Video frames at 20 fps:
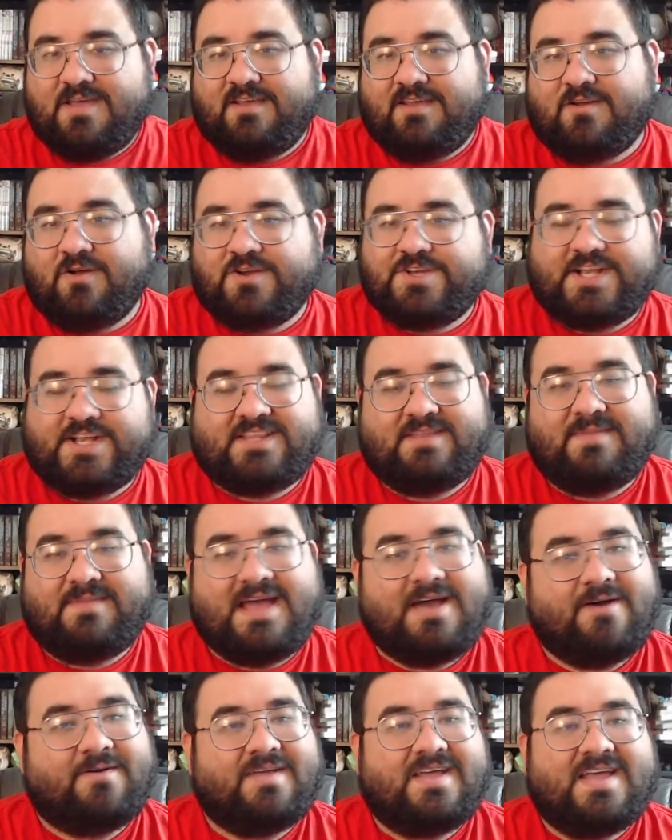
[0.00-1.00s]
Go check them
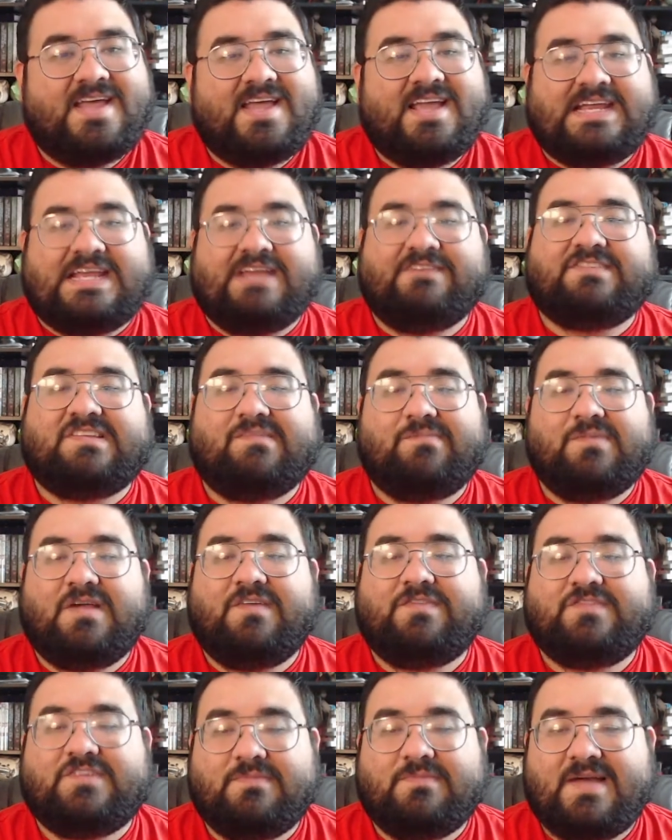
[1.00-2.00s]
out. Give some
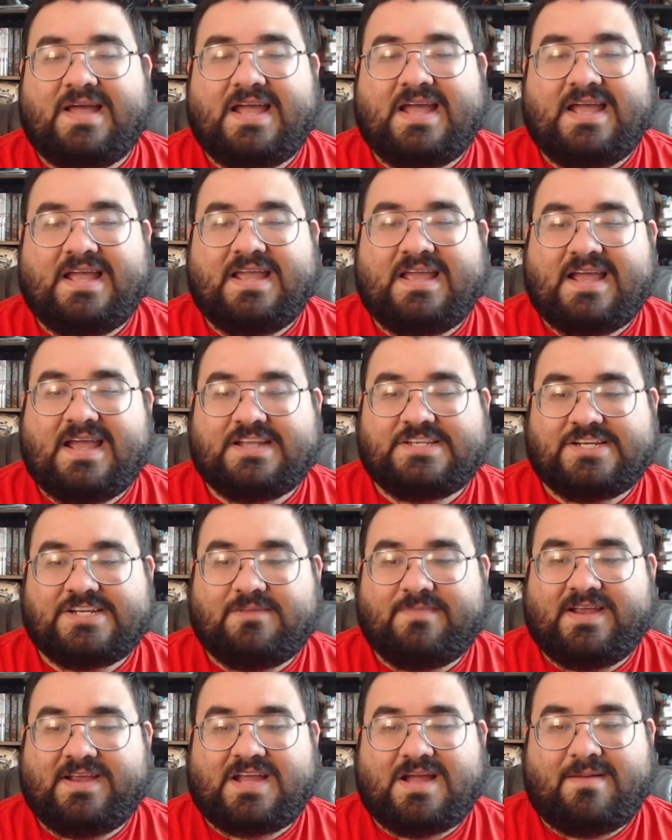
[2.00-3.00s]
love to my channel
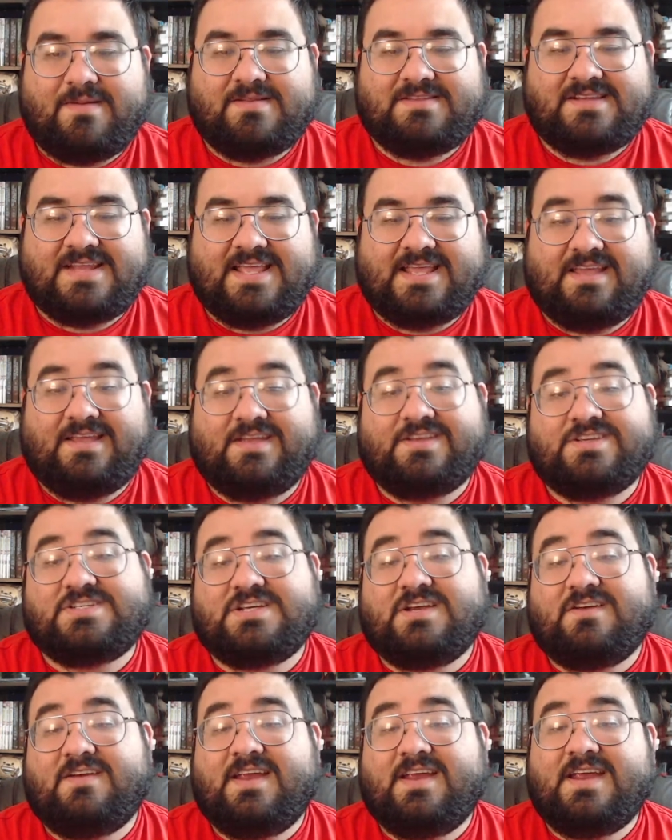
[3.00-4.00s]
by commenting, liking, and
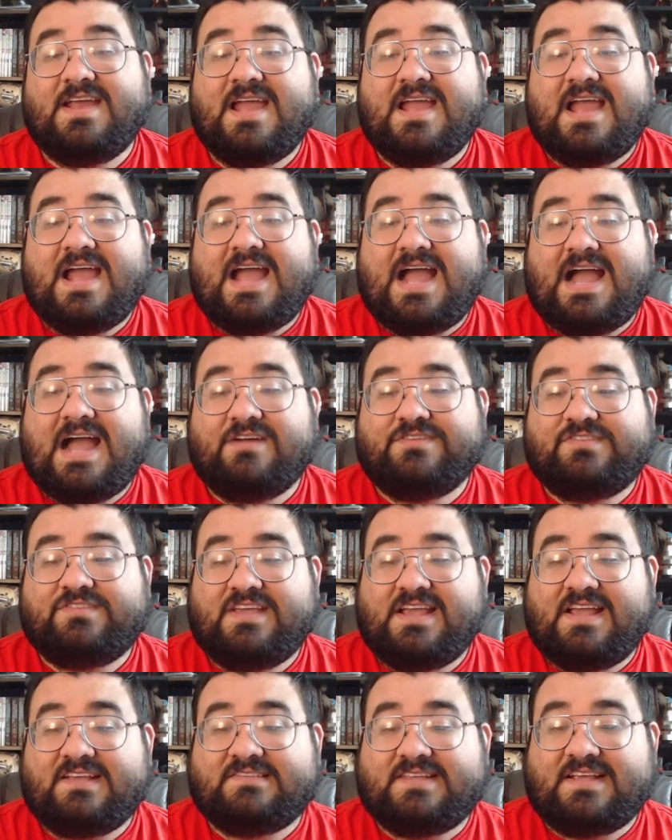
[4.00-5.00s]
sharing. I'll see
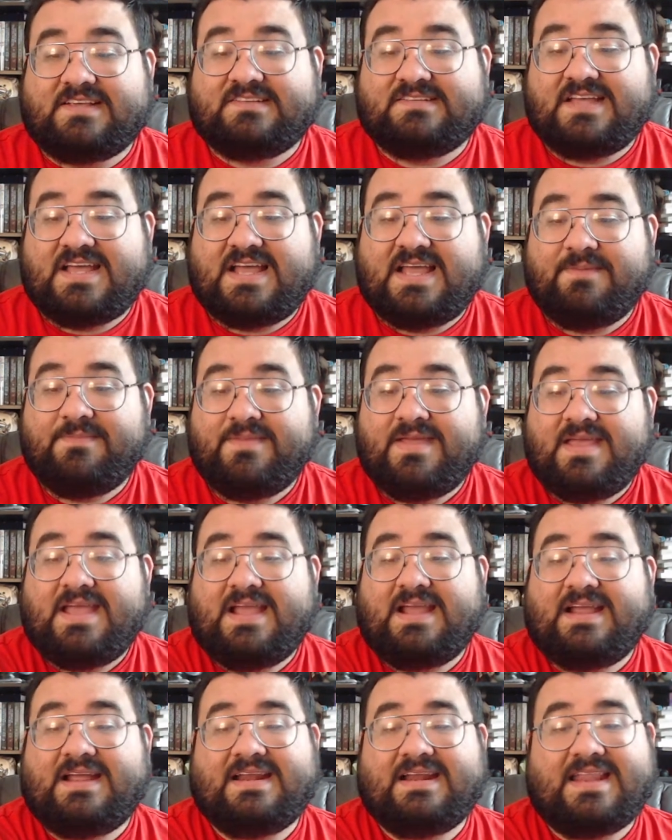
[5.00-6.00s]
you guys next time.
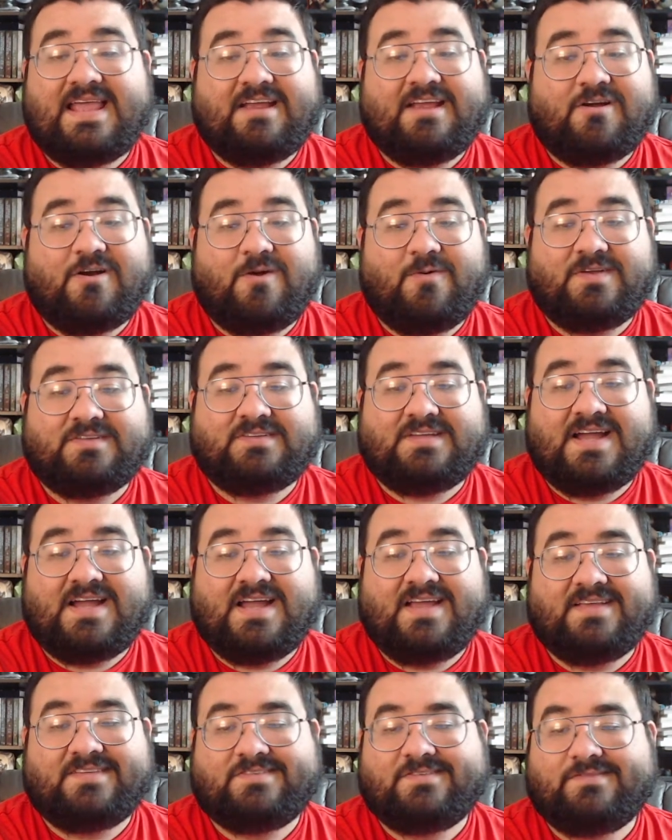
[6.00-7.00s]
Like always,
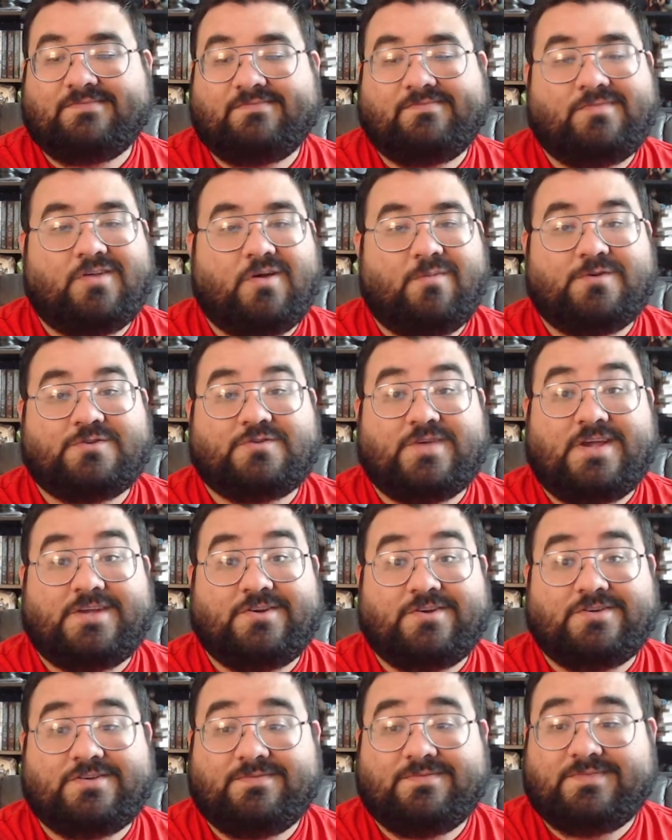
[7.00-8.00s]
guys, don't be
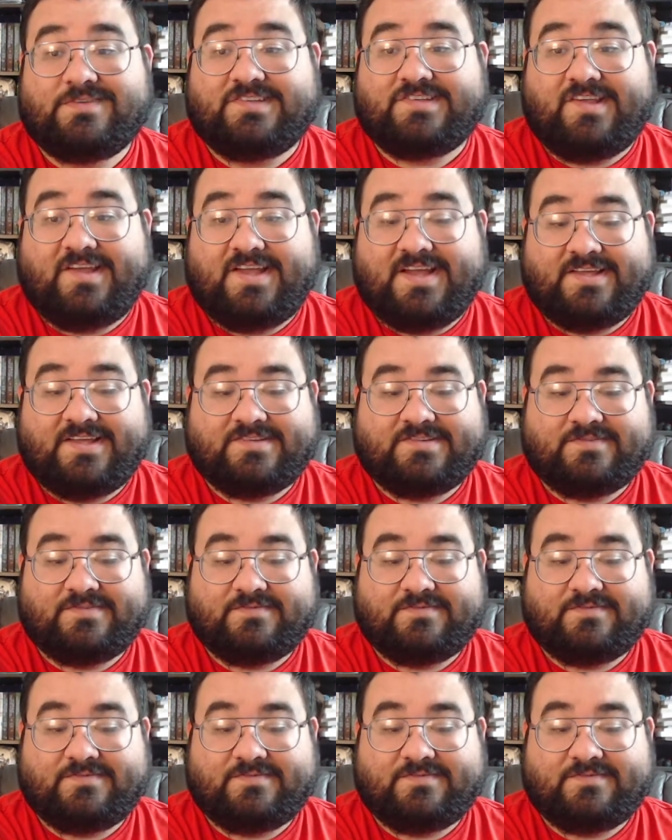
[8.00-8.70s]
strangers. See you guys.